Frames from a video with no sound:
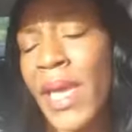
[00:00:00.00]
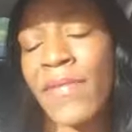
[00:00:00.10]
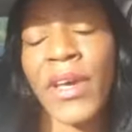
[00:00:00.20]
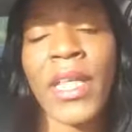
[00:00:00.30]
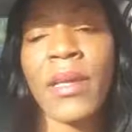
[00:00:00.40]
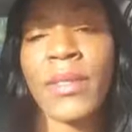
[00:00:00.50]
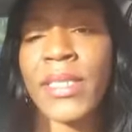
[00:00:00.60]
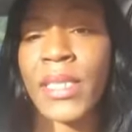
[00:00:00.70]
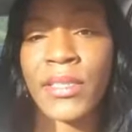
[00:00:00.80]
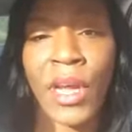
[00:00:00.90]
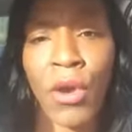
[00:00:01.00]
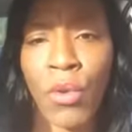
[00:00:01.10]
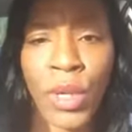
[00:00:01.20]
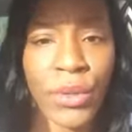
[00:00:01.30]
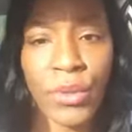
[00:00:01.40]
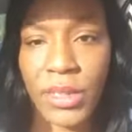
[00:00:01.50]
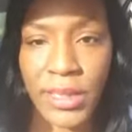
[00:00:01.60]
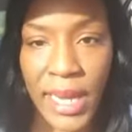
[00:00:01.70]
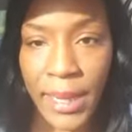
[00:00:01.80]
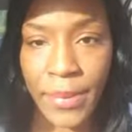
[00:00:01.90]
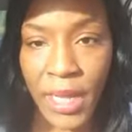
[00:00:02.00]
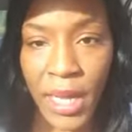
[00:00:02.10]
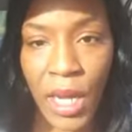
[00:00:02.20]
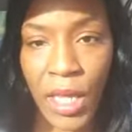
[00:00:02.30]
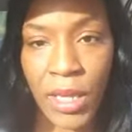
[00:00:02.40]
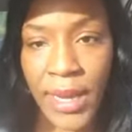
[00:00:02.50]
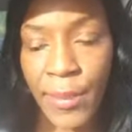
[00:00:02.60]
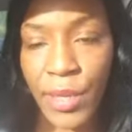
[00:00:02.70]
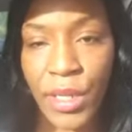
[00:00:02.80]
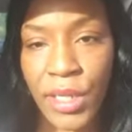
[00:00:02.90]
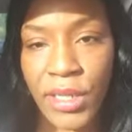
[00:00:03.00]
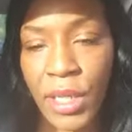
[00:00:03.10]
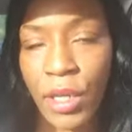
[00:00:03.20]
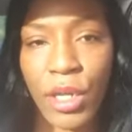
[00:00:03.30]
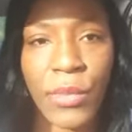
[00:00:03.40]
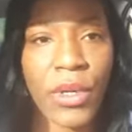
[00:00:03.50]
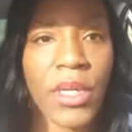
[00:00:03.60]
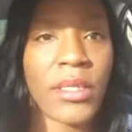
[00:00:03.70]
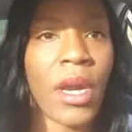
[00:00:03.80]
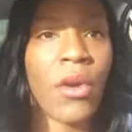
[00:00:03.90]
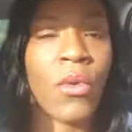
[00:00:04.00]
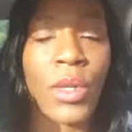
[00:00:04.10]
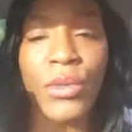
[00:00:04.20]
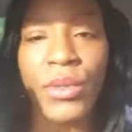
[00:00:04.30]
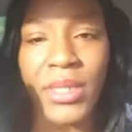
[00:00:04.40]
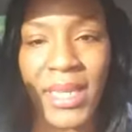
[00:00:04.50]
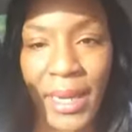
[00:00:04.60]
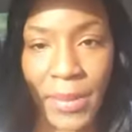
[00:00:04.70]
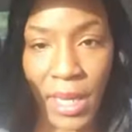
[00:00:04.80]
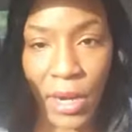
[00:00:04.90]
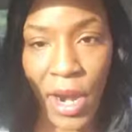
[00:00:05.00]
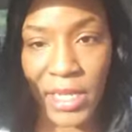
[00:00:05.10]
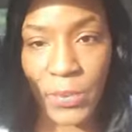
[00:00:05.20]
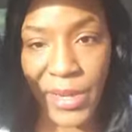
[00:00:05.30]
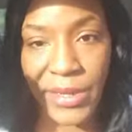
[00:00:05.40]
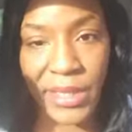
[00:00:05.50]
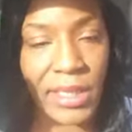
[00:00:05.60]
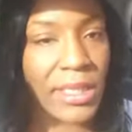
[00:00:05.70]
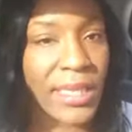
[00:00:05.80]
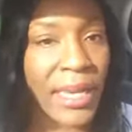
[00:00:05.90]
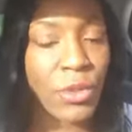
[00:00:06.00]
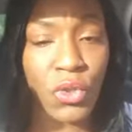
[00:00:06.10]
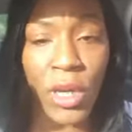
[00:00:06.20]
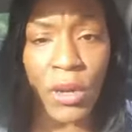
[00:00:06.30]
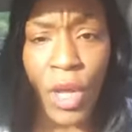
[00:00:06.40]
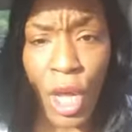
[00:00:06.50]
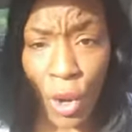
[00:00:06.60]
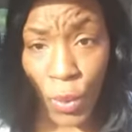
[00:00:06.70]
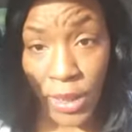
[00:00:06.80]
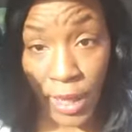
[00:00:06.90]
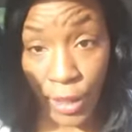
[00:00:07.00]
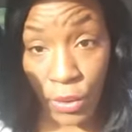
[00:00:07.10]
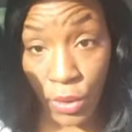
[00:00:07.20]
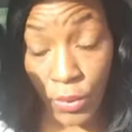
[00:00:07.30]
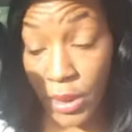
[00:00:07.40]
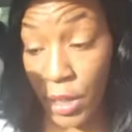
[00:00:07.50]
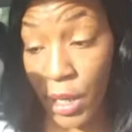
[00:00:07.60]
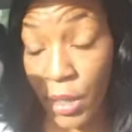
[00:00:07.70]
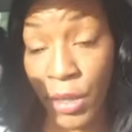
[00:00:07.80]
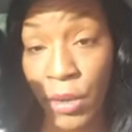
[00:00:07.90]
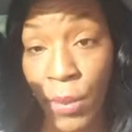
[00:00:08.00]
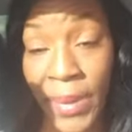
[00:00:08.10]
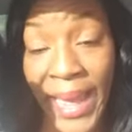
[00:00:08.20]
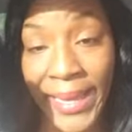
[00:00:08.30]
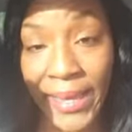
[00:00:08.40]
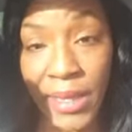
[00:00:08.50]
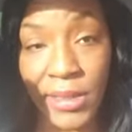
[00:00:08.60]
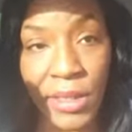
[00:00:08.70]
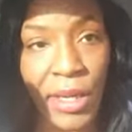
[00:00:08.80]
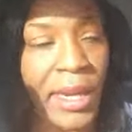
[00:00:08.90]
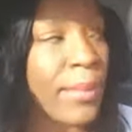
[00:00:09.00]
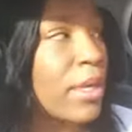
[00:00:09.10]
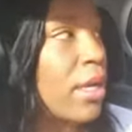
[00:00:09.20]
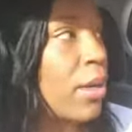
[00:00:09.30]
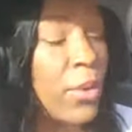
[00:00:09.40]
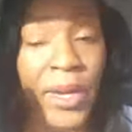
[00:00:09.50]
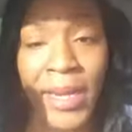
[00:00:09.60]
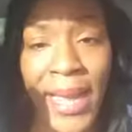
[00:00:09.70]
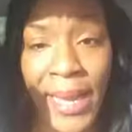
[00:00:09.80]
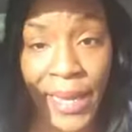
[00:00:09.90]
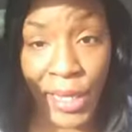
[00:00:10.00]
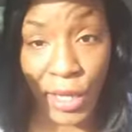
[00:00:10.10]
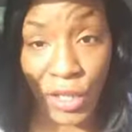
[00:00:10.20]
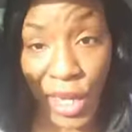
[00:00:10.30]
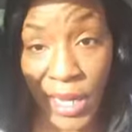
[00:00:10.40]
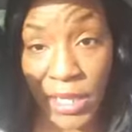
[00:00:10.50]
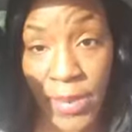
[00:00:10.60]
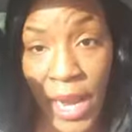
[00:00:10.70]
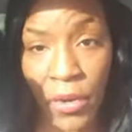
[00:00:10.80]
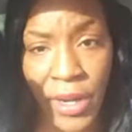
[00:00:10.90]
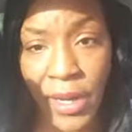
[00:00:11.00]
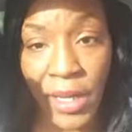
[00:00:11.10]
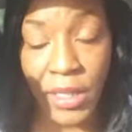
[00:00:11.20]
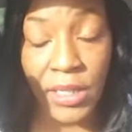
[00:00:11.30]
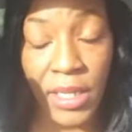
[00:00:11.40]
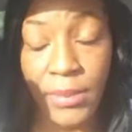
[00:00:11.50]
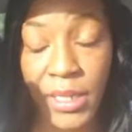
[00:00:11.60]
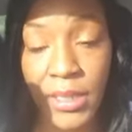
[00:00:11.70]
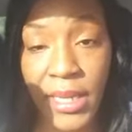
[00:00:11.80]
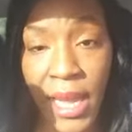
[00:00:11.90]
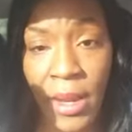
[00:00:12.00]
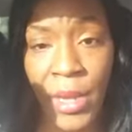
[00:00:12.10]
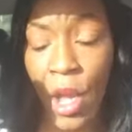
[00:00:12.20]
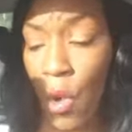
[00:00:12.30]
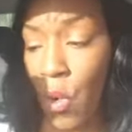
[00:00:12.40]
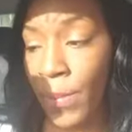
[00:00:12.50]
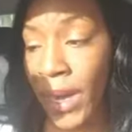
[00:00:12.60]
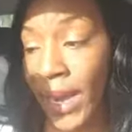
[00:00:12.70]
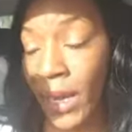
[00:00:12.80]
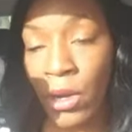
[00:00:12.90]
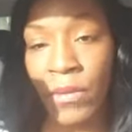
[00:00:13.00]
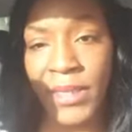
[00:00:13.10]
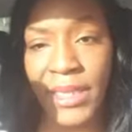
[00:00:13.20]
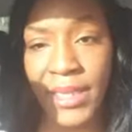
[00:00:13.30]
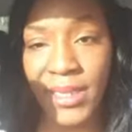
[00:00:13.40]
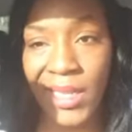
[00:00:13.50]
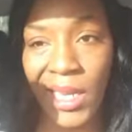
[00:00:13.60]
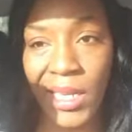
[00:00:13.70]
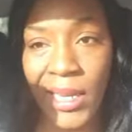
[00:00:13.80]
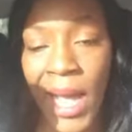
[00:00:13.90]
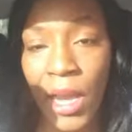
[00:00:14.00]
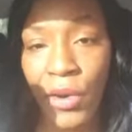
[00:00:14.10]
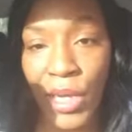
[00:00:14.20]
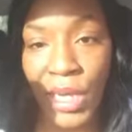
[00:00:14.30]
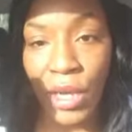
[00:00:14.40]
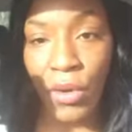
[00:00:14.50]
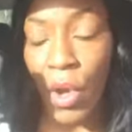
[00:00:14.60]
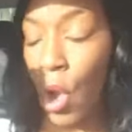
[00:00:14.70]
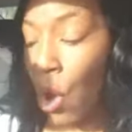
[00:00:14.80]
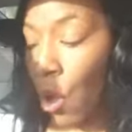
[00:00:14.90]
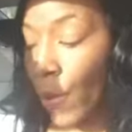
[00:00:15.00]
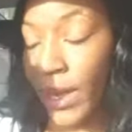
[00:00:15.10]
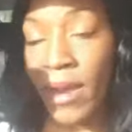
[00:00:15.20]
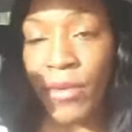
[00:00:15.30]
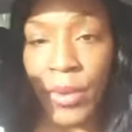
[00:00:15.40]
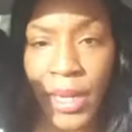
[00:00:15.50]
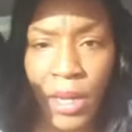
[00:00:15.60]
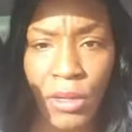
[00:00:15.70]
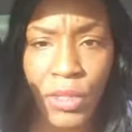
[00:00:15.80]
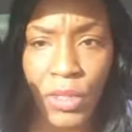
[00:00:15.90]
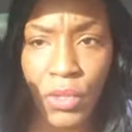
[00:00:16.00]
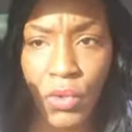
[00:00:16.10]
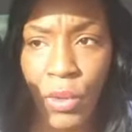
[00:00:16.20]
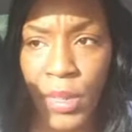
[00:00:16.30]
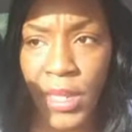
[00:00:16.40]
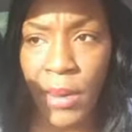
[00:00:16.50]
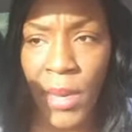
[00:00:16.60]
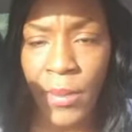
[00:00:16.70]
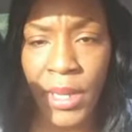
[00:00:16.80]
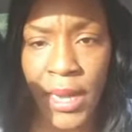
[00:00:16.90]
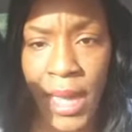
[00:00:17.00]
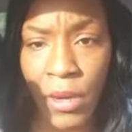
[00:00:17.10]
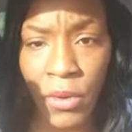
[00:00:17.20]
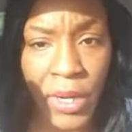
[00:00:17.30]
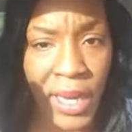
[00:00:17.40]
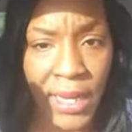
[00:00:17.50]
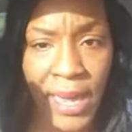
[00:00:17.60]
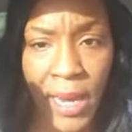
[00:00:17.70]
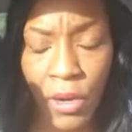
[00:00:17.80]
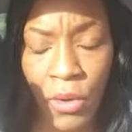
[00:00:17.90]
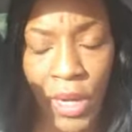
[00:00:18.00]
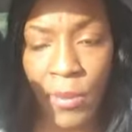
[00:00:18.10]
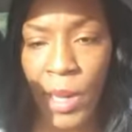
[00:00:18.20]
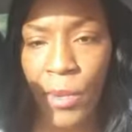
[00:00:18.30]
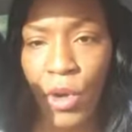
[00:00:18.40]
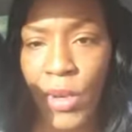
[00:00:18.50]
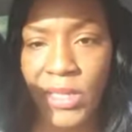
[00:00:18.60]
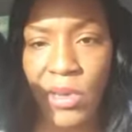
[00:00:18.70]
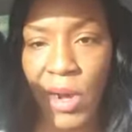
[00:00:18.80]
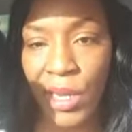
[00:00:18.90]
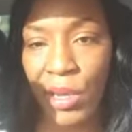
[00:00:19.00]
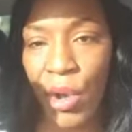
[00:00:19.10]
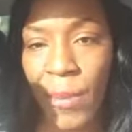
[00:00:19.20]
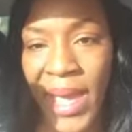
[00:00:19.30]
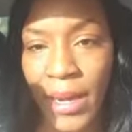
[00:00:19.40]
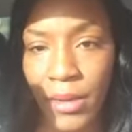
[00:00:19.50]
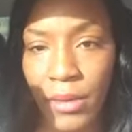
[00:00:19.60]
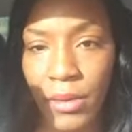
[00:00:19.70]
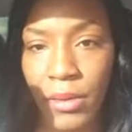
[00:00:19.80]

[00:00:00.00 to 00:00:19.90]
if other cities are going through the same thing other neighborhoods other communities are going through the same thing or experiencing the same struggle with their little their, their little black kids in their neighborhood where they're not getting their change back where they're getting skimped and scammed or played over 10 cent a dollar a nickel or whatever when they go to the store with their mama dollar or their dollar or their mama Quest card it don't matter